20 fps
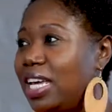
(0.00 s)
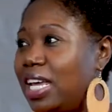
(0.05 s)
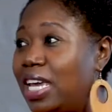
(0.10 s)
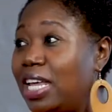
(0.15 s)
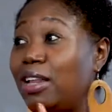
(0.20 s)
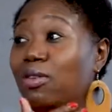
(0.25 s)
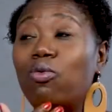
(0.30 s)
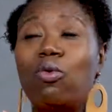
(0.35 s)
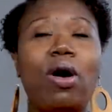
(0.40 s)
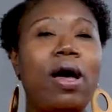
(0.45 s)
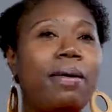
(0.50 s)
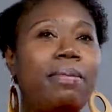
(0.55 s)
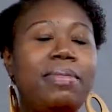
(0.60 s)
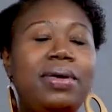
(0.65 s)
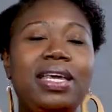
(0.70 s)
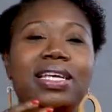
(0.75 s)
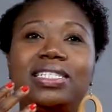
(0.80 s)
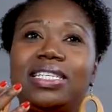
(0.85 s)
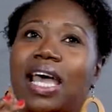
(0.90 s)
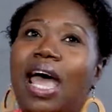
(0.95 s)
He didn't want
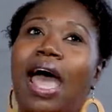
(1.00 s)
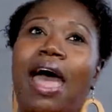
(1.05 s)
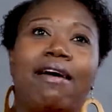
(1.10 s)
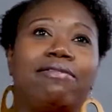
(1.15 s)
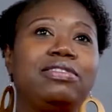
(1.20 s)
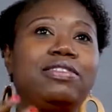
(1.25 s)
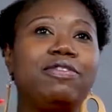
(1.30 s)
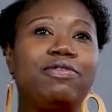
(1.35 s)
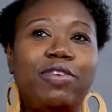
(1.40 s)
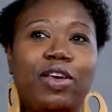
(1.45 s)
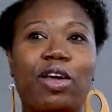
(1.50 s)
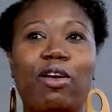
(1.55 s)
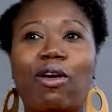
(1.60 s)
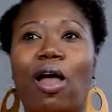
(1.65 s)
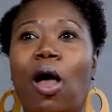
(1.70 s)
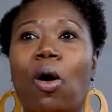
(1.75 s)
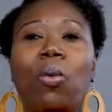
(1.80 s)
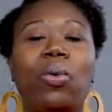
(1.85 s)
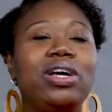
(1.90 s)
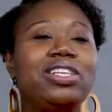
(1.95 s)
me to have to figure
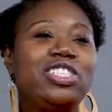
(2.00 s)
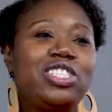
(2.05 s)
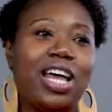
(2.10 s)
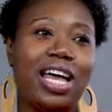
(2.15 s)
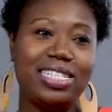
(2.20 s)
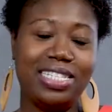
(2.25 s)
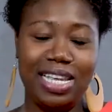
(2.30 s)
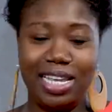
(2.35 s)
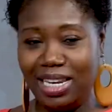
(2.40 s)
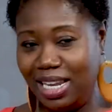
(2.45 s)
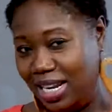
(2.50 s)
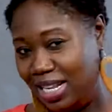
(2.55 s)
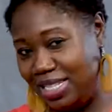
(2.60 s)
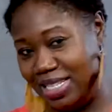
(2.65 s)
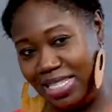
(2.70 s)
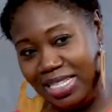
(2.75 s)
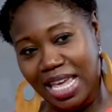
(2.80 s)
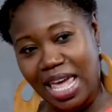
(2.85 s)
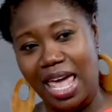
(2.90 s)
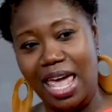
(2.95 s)
out what shots I needed to
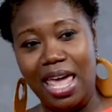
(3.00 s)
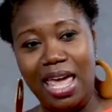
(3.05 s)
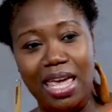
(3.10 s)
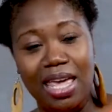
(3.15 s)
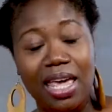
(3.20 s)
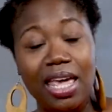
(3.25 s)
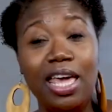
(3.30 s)
take.